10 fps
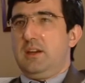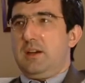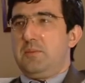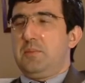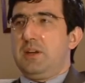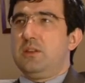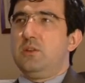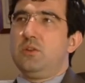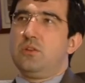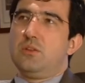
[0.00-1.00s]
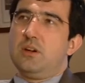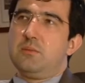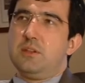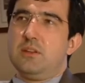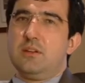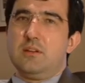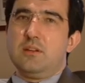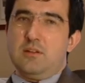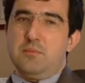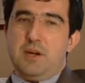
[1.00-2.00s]
But
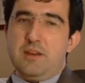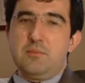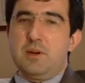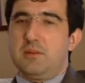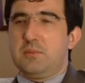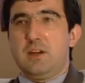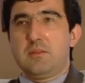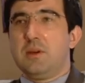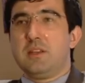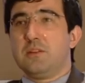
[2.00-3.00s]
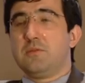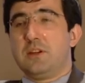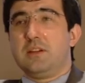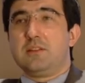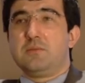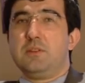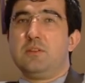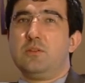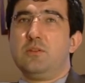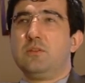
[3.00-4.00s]
by my Armenian friends, but
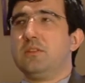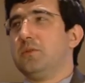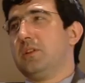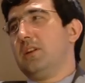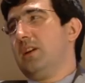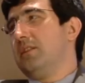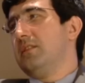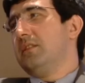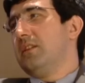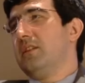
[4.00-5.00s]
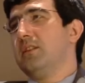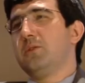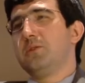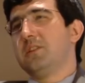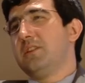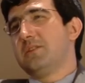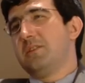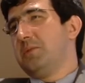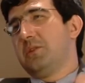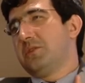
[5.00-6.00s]
that, okay, I didn't take it too seriously,
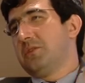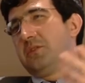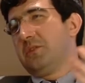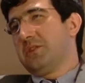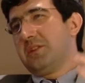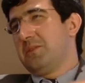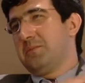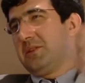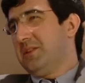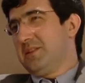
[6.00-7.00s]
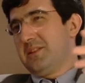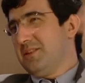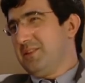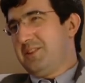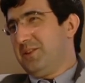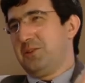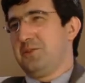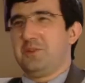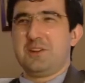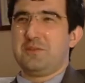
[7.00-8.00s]
because of course everybody's saying that,
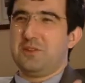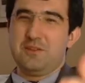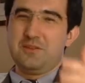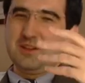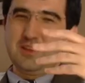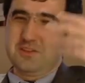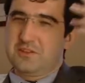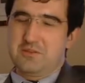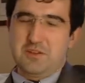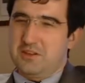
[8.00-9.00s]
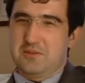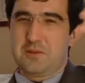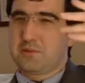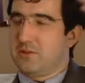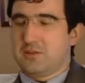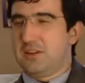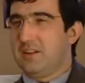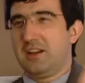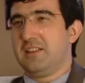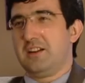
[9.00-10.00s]
we have every nation, we have absolutely
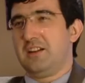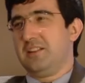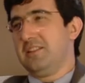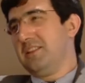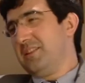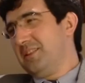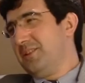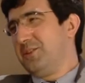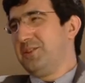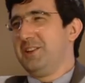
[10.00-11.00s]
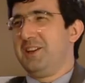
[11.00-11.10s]
great talent, and not